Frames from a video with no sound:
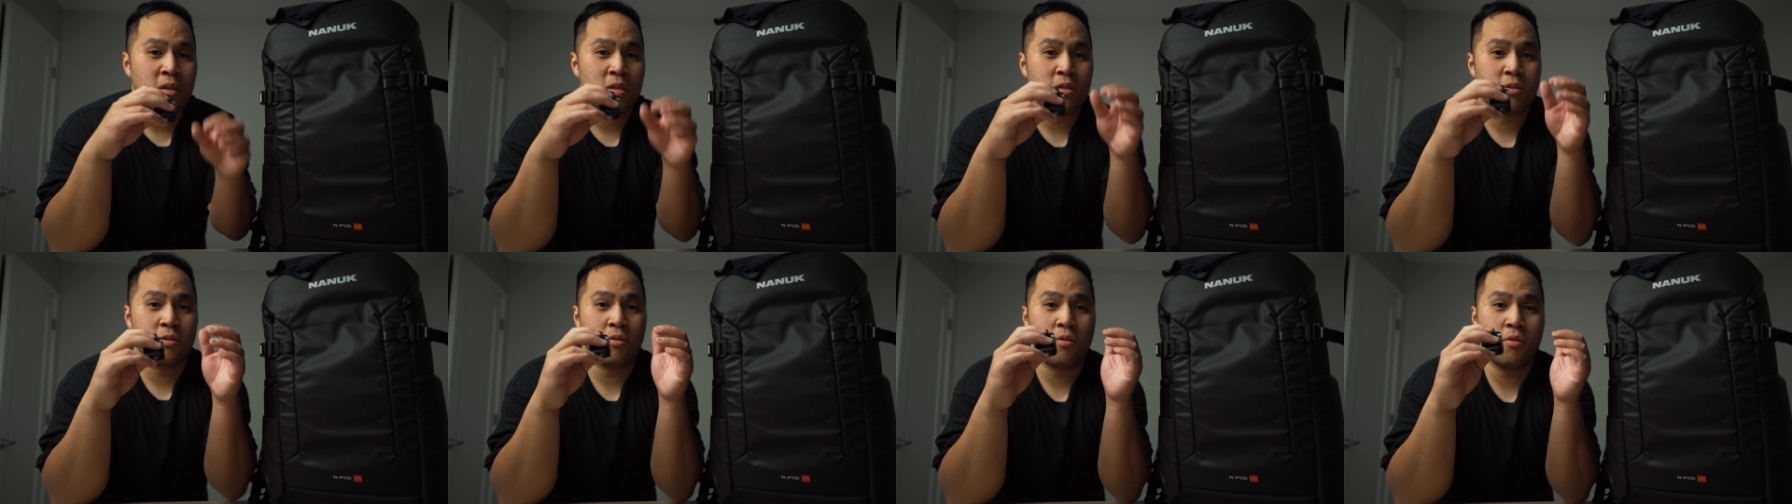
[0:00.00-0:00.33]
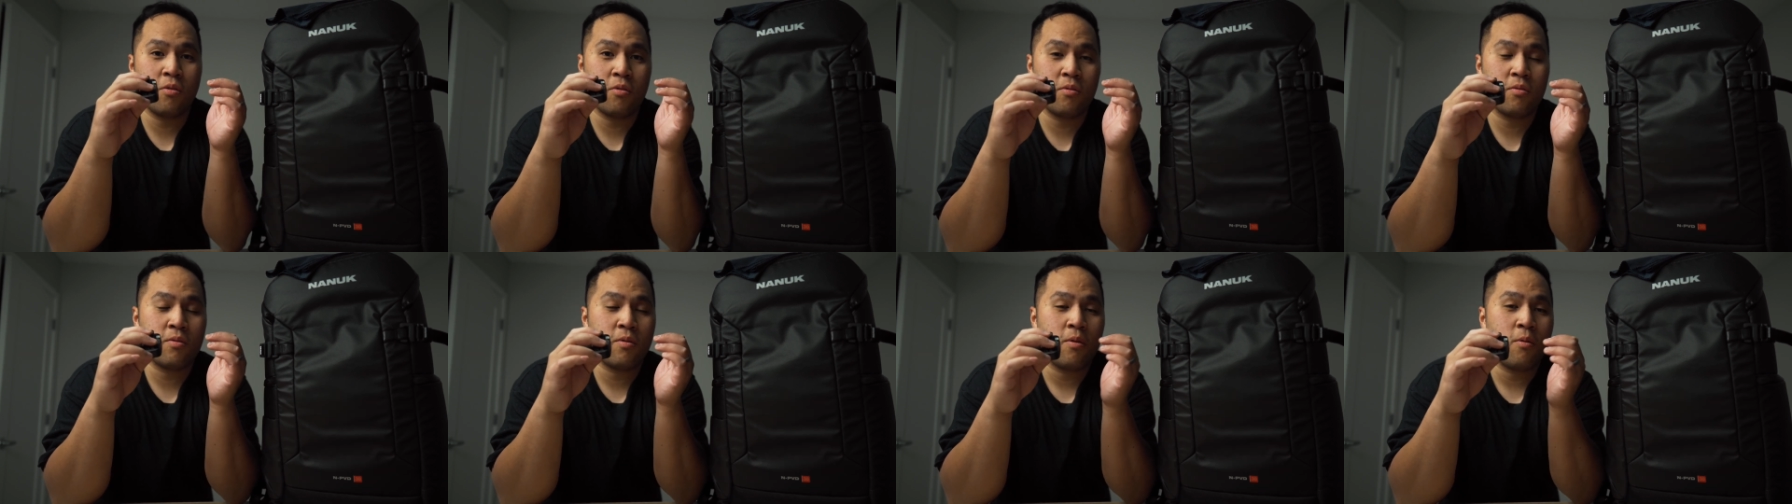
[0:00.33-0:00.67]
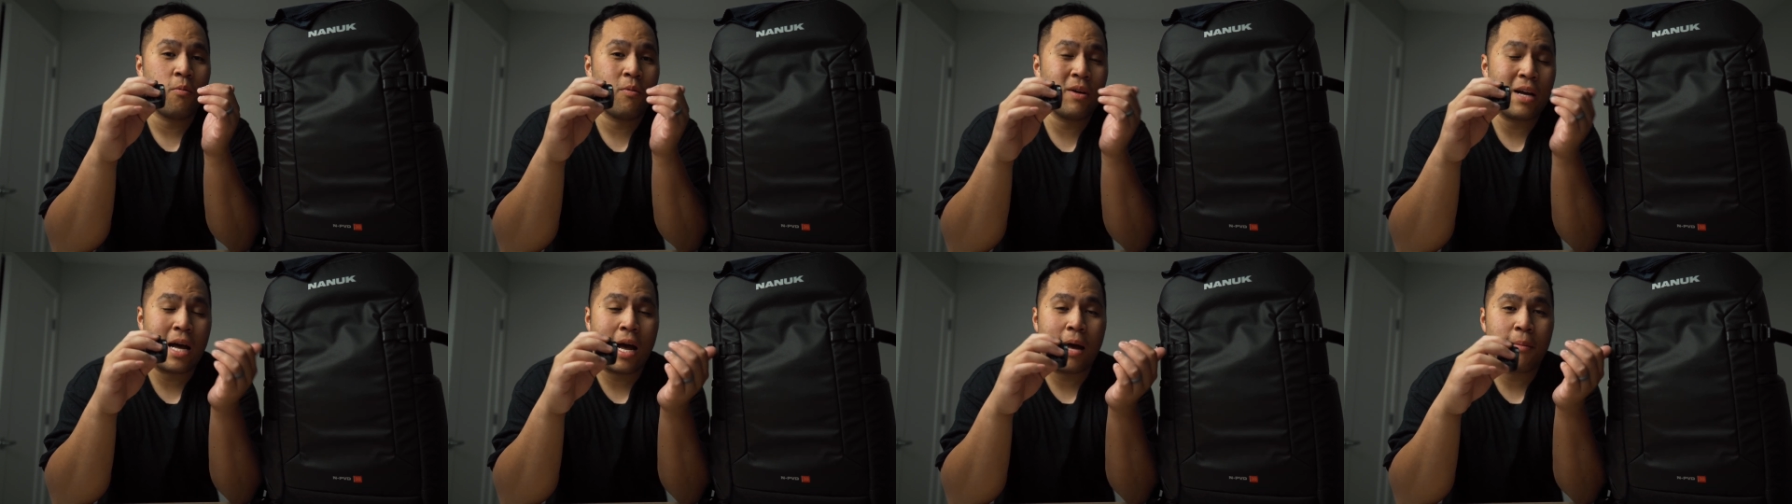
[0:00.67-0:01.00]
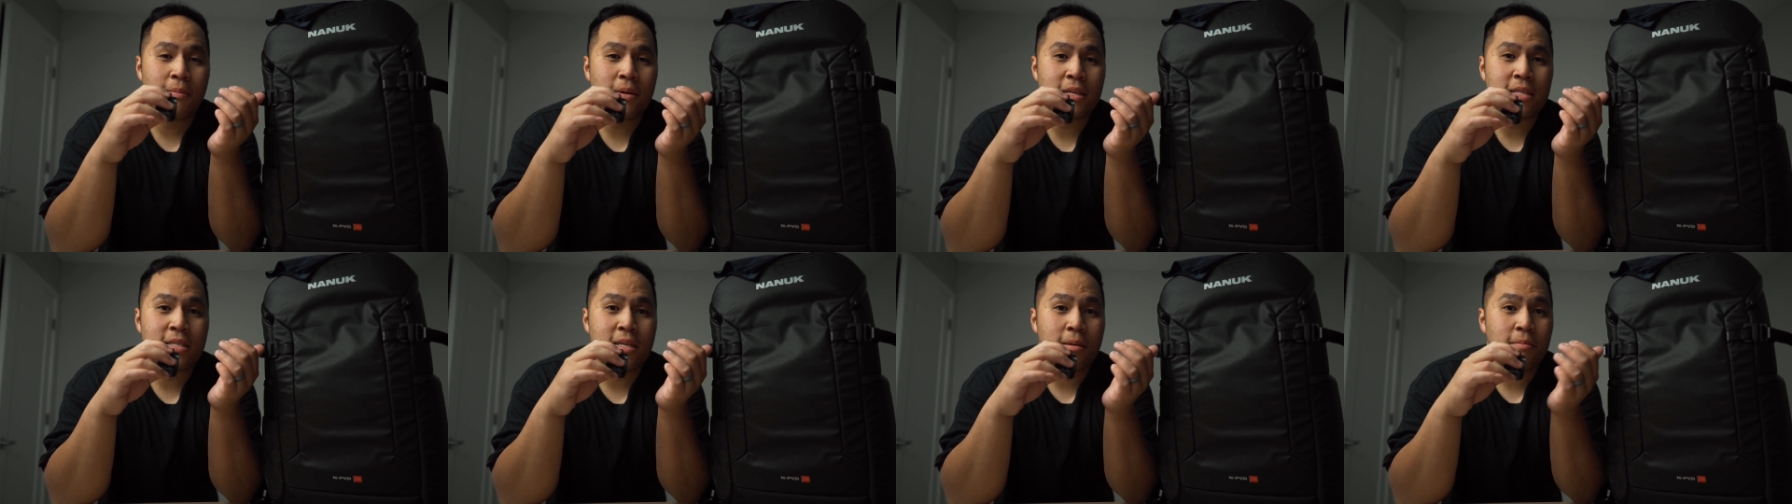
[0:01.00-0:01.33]
So what
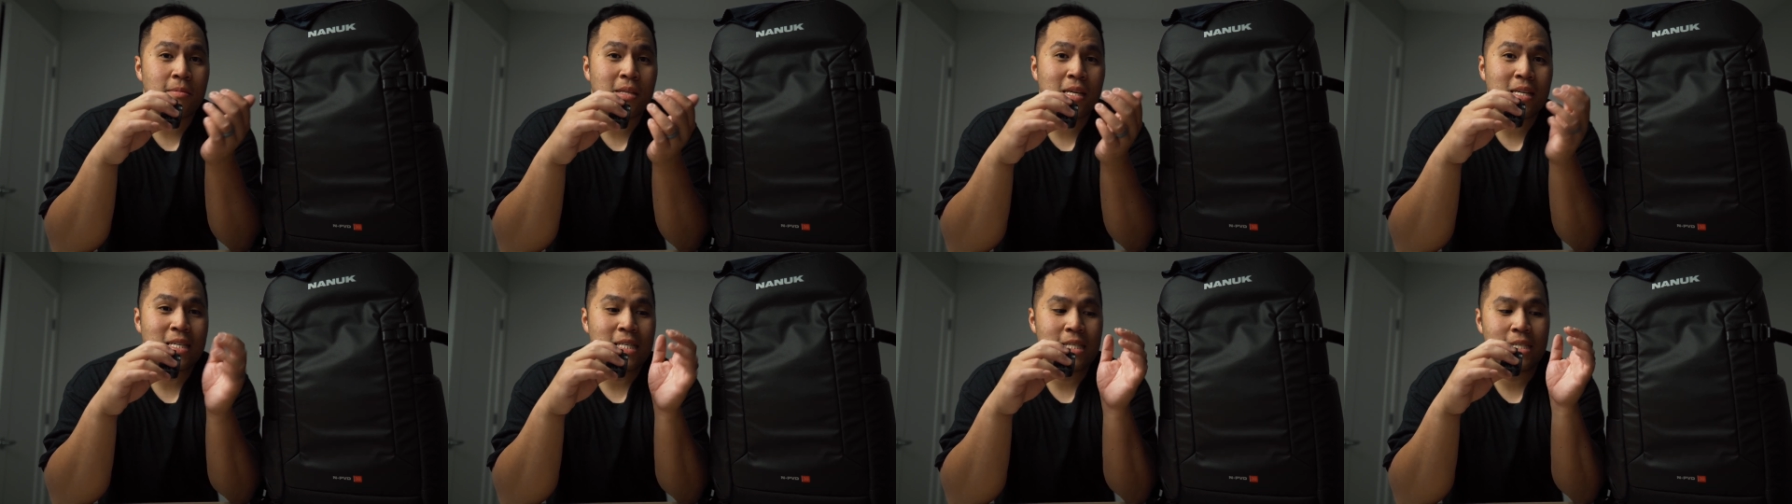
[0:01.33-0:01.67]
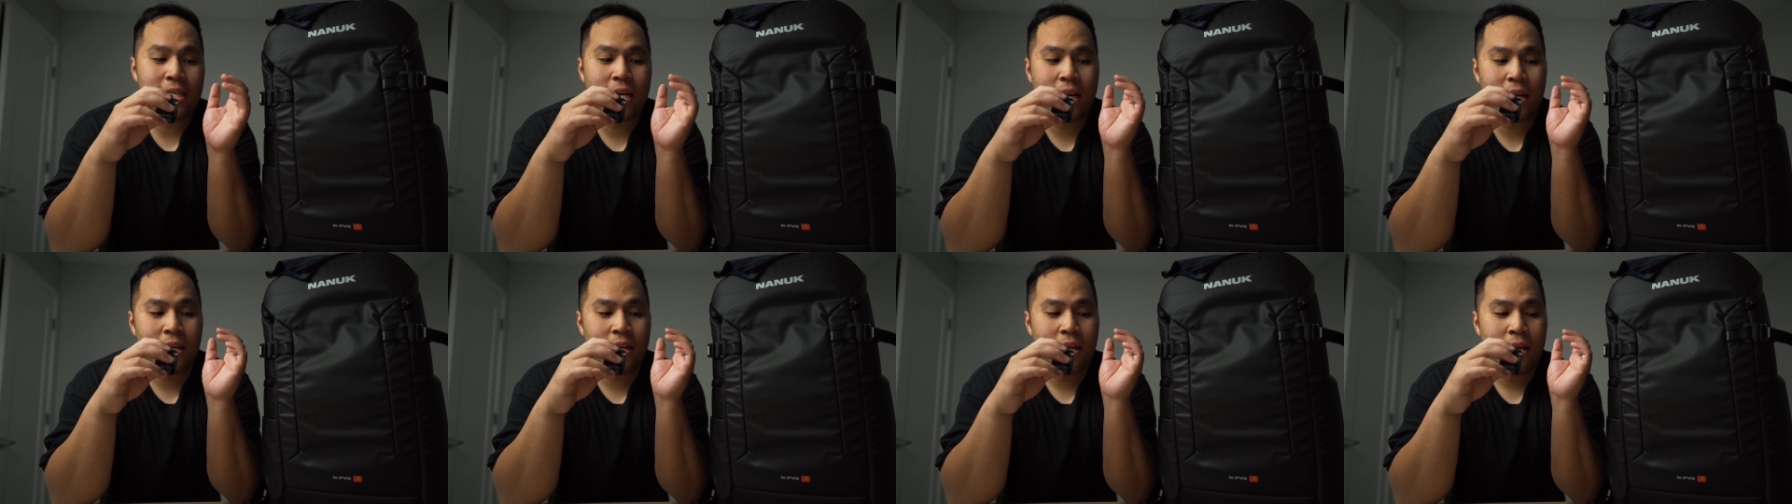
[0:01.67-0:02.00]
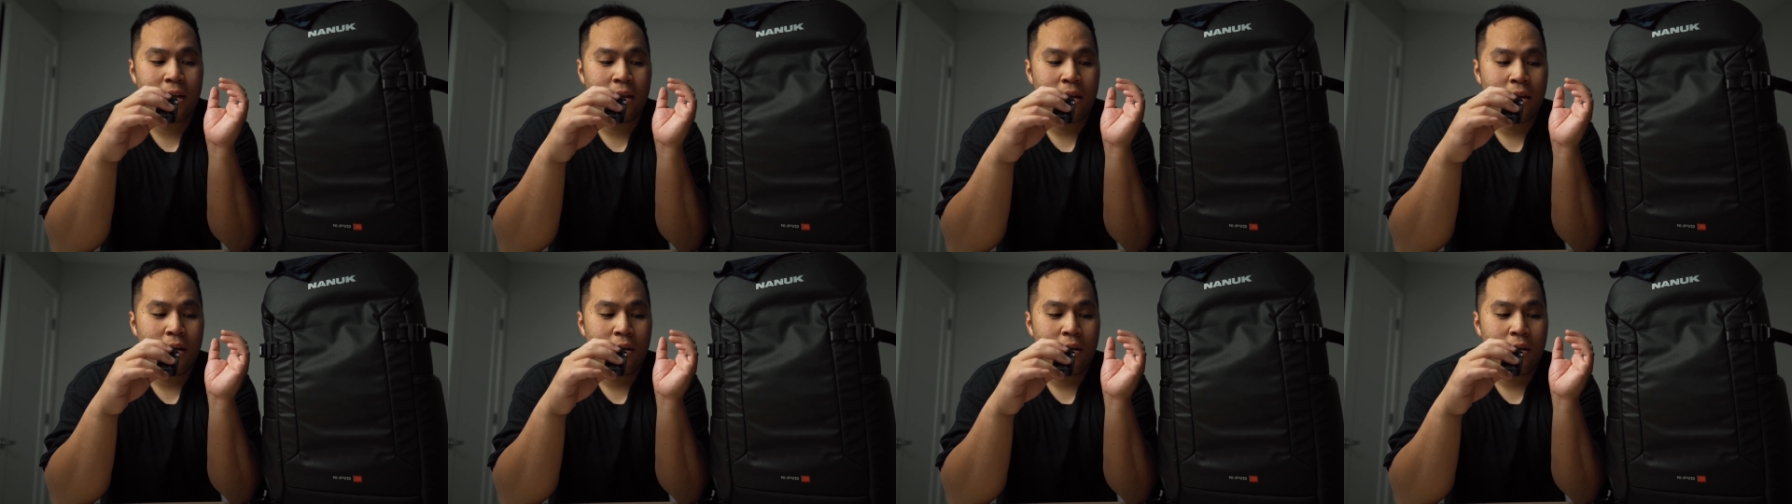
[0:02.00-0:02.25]
happens sometimes is that